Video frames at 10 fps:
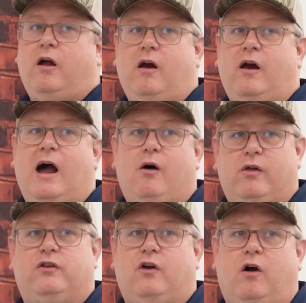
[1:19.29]
on our
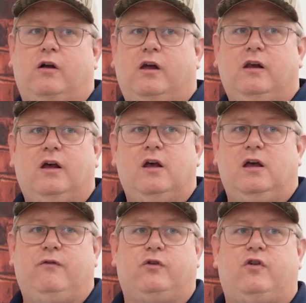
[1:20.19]
outlet target.
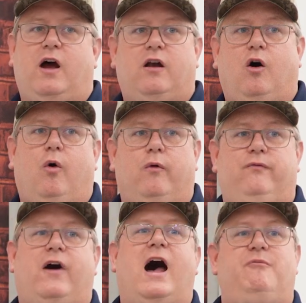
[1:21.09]
If we're trying to hold
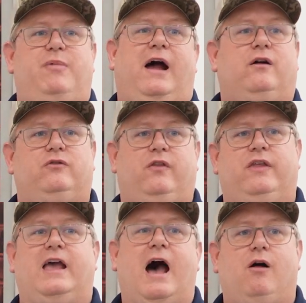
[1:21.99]
5 pounds on
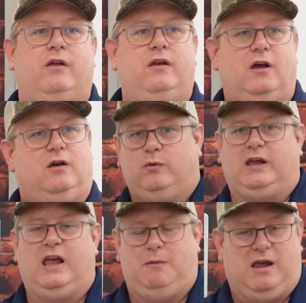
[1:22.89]
the outlet, we
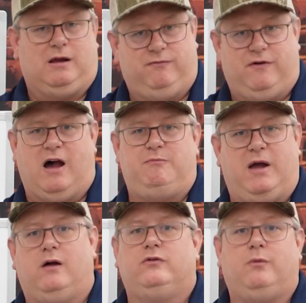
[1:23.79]
can't make them 5
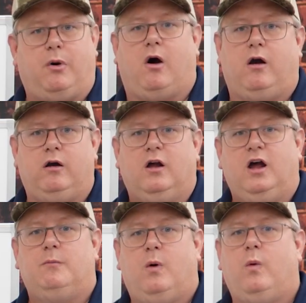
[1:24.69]
pounds apart.
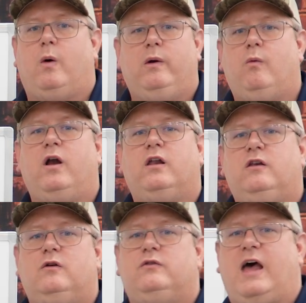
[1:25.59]
But what we want to
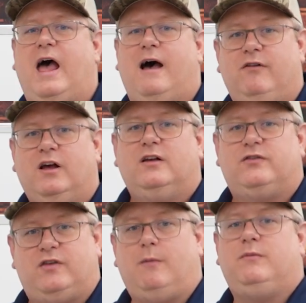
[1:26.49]
do is have
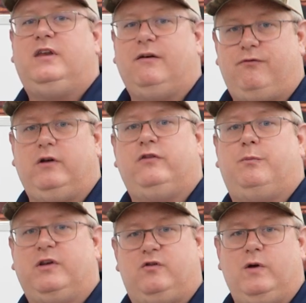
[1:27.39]
some difference
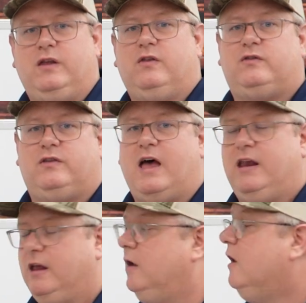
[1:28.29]
between the
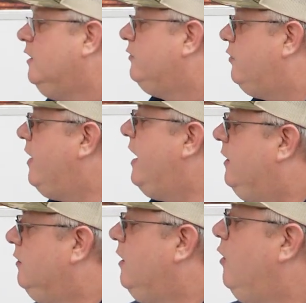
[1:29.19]
setting so that in